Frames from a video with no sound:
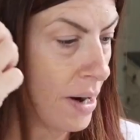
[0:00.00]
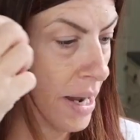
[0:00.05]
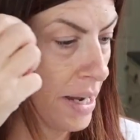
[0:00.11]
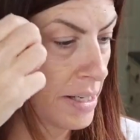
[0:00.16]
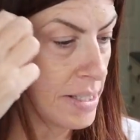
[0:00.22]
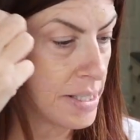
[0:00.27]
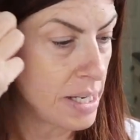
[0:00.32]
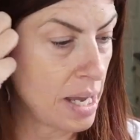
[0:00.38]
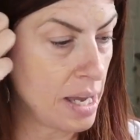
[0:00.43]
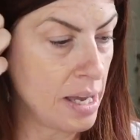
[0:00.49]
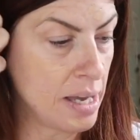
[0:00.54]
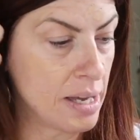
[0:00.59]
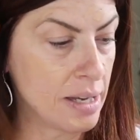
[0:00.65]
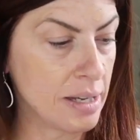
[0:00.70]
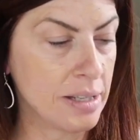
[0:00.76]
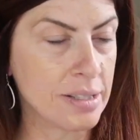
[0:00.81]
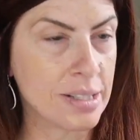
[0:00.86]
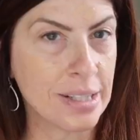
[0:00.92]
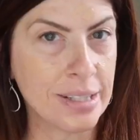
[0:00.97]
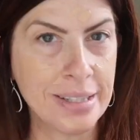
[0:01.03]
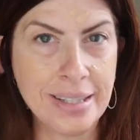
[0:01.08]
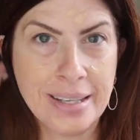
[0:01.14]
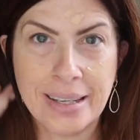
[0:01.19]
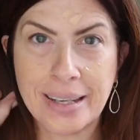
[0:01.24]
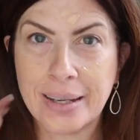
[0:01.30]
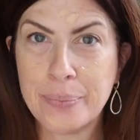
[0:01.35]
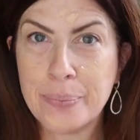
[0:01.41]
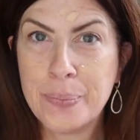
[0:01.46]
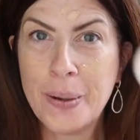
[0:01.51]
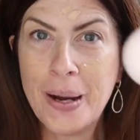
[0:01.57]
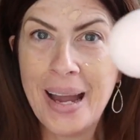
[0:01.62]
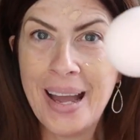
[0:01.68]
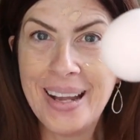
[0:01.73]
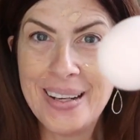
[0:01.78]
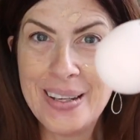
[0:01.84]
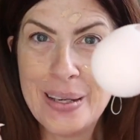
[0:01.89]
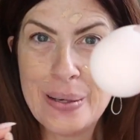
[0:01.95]
All right, and look,
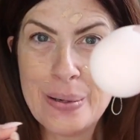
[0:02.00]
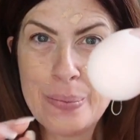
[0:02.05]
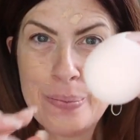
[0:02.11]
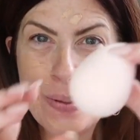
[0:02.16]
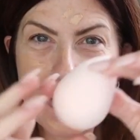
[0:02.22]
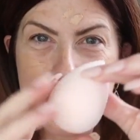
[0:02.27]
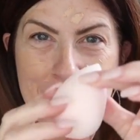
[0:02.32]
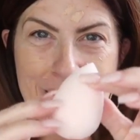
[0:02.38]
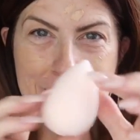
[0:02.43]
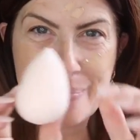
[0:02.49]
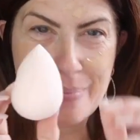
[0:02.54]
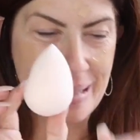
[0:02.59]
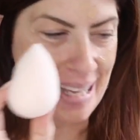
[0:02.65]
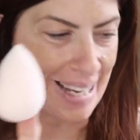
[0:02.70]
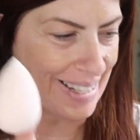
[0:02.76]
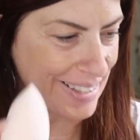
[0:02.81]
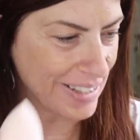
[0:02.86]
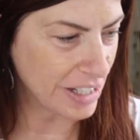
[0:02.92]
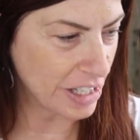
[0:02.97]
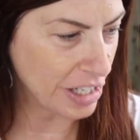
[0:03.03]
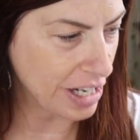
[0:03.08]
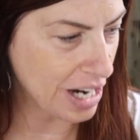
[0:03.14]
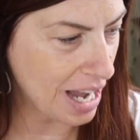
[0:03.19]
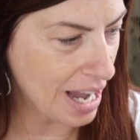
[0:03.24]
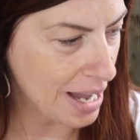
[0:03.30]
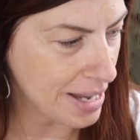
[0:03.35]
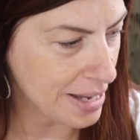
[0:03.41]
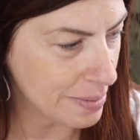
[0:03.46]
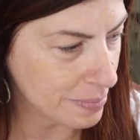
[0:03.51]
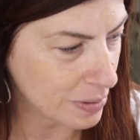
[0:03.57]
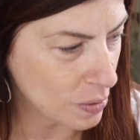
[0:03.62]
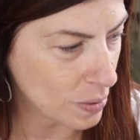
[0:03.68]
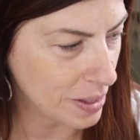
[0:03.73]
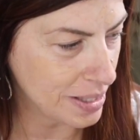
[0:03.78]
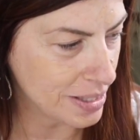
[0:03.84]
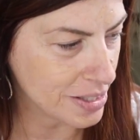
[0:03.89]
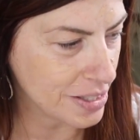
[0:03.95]
brand new beauty blender. I am
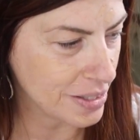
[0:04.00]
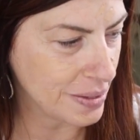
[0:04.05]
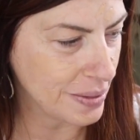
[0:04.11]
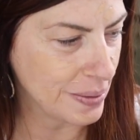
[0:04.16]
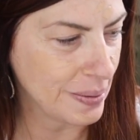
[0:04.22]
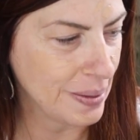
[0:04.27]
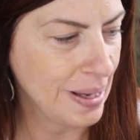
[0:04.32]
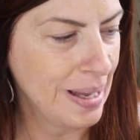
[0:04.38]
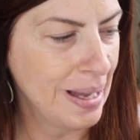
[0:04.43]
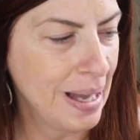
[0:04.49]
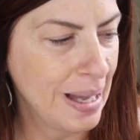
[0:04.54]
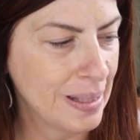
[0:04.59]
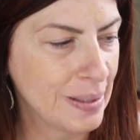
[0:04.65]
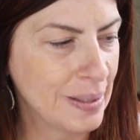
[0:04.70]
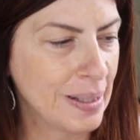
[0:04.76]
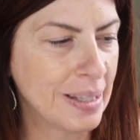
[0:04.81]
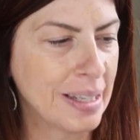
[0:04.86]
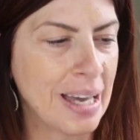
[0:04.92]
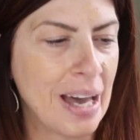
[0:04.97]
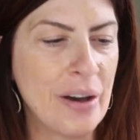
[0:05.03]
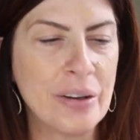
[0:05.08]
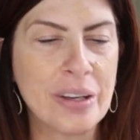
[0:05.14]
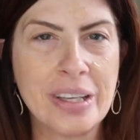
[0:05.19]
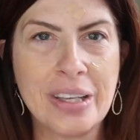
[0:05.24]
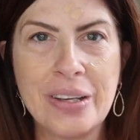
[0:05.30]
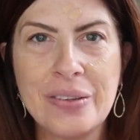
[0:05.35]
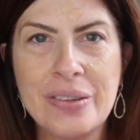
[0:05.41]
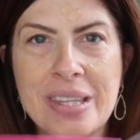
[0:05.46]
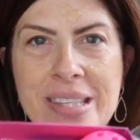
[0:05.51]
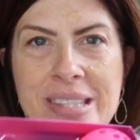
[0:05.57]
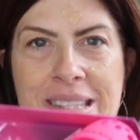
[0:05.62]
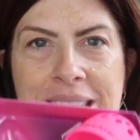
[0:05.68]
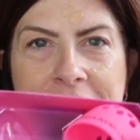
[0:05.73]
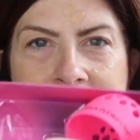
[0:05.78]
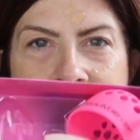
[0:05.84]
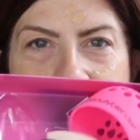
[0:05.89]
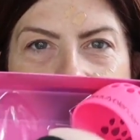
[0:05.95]
going to, look how cute
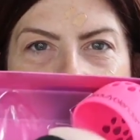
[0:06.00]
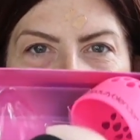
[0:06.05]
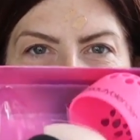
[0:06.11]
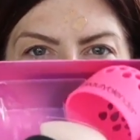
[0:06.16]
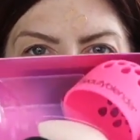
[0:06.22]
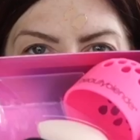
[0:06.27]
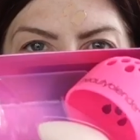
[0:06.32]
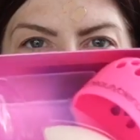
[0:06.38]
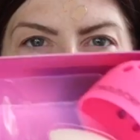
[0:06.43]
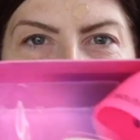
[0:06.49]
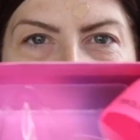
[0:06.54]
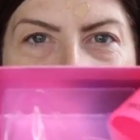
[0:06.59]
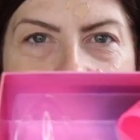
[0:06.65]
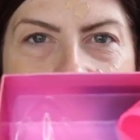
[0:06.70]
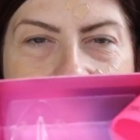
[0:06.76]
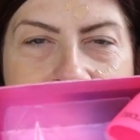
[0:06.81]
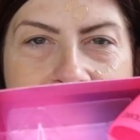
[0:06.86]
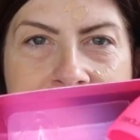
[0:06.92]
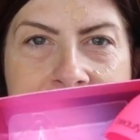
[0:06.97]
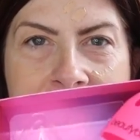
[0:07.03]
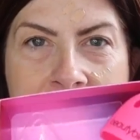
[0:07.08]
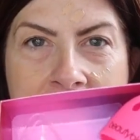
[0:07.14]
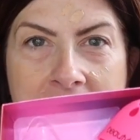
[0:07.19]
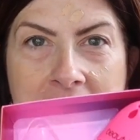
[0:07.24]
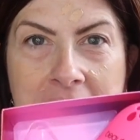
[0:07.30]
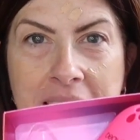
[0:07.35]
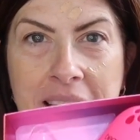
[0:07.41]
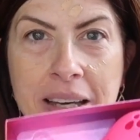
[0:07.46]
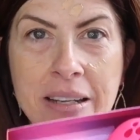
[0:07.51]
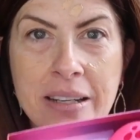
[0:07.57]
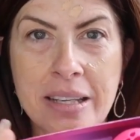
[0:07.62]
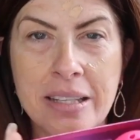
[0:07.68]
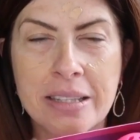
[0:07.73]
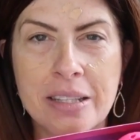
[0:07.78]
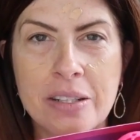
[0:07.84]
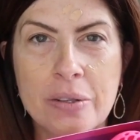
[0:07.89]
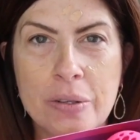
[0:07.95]
this little kit is. This is that kit
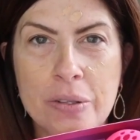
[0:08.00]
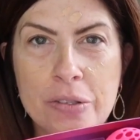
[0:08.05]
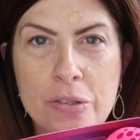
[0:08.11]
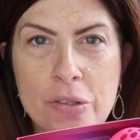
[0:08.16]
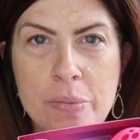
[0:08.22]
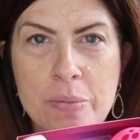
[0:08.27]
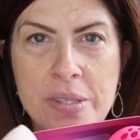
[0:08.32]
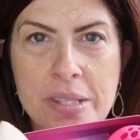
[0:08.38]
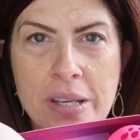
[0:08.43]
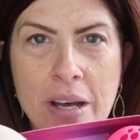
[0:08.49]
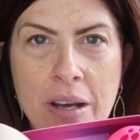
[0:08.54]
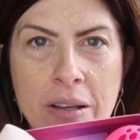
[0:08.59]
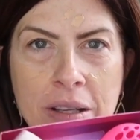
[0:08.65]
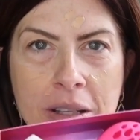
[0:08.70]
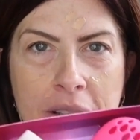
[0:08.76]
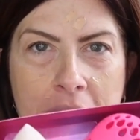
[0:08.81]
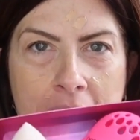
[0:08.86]
at the Nordstrom sale.